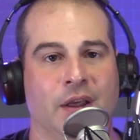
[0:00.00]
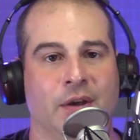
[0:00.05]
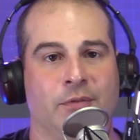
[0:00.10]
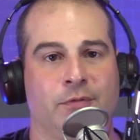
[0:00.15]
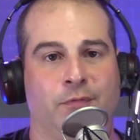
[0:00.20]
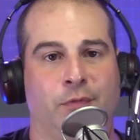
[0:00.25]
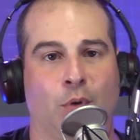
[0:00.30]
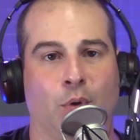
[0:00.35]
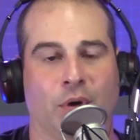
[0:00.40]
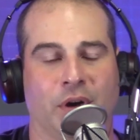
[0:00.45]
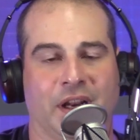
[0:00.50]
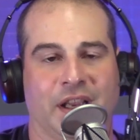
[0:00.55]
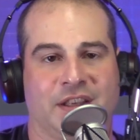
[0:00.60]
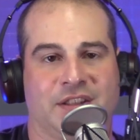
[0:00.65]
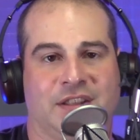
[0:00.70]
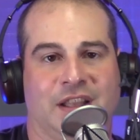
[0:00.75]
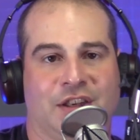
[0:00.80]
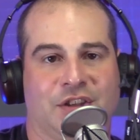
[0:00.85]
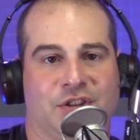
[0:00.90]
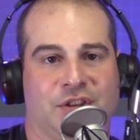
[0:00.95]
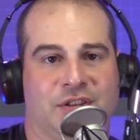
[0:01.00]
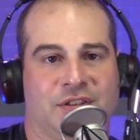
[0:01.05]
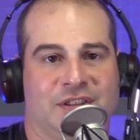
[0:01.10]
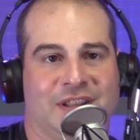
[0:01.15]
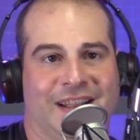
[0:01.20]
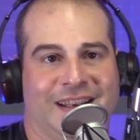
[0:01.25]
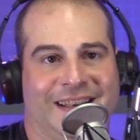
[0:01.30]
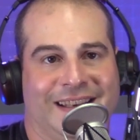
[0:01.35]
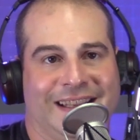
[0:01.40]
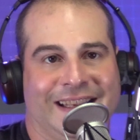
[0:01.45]
for extensions
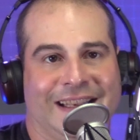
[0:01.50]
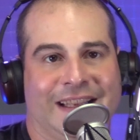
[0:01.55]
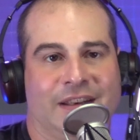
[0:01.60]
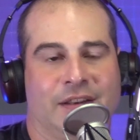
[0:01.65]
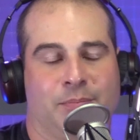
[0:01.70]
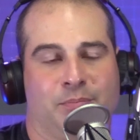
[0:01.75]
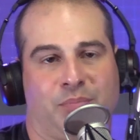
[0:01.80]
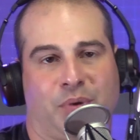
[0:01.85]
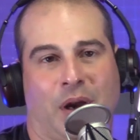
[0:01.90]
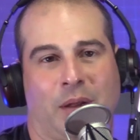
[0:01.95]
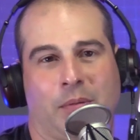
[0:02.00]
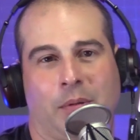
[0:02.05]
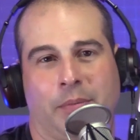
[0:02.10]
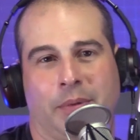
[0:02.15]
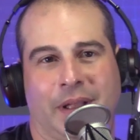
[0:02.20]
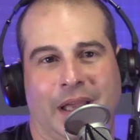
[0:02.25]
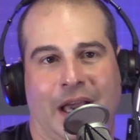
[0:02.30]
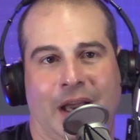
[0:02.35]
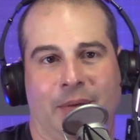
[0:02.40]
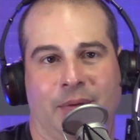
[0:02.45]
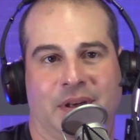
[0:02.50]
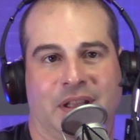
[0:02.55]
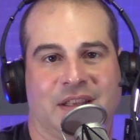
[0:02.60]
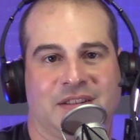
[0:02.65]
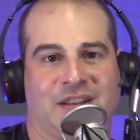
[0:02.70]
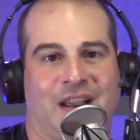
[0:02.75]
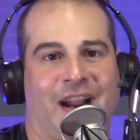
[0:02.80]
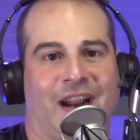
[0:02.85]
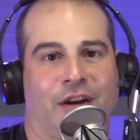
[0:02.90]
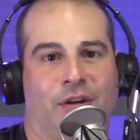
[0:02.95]
that need, probably, I would
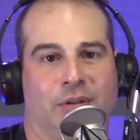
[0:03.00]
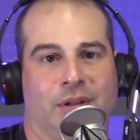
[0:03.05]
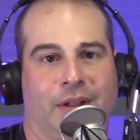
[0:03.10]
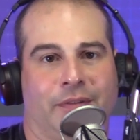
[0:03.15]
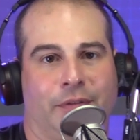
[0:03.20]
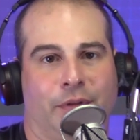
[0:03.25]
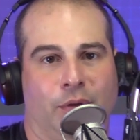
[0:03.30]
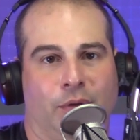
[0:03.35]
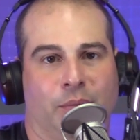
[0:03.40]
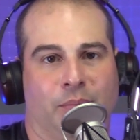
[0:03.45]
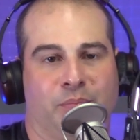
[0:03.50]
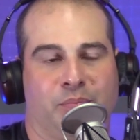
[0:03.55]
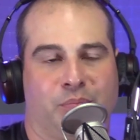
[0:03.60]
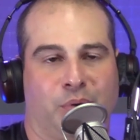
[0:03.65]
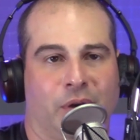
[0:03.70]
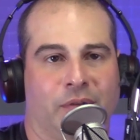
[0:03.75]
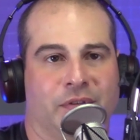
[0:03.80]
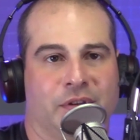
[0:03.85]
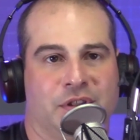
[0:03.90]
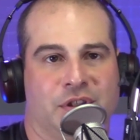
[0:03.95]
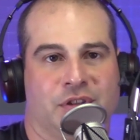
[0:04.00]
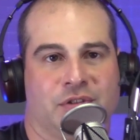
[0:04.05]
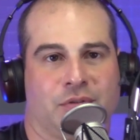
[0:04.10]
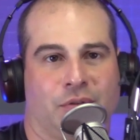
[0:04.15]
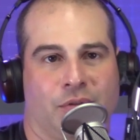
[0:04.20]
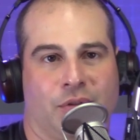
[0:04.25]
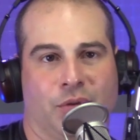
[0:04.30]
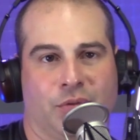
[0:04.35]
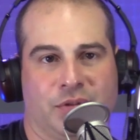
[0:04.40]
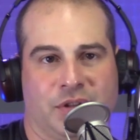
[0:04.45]
guess, higher level privileges
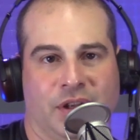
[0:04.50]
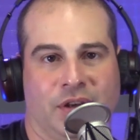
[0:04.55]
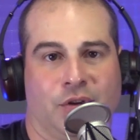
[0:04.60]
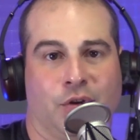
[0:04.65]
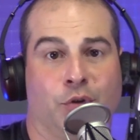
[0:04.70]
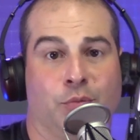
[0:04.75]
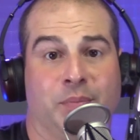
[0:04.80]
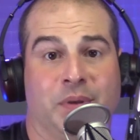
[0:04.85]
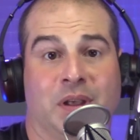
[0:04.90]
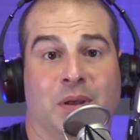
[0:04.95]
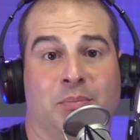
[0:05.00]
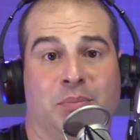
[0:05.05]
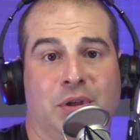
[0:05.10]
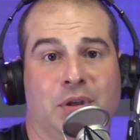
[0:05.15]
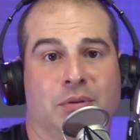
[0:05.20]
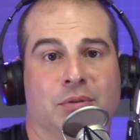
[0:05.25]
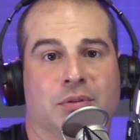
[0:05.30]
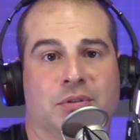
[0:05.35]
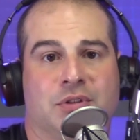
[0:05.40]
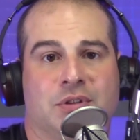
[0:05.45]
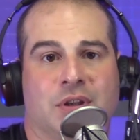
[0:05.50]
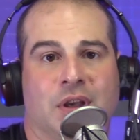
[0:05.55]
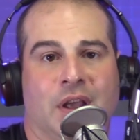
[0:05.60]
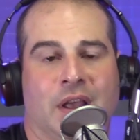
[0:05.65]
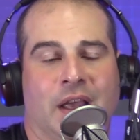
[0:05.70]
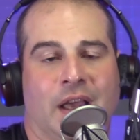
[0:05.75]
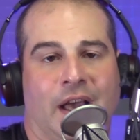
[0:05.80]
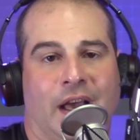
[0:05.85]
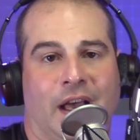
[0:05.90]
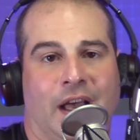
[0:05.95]
or those that could be abused
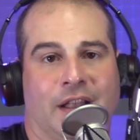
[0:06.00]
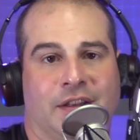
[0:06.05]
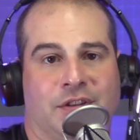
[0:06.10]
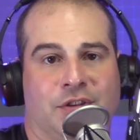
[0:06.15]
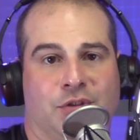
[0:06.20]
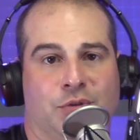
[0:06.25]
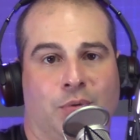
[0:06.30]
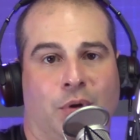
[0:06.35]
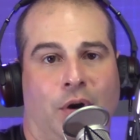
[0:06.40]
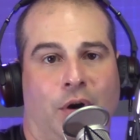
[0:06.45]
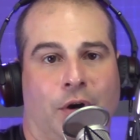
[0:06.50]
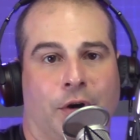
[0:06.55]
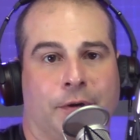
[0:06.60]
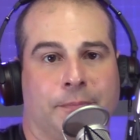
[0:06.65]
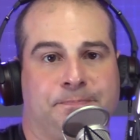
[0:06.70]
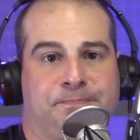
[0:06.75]
uh, to do harm.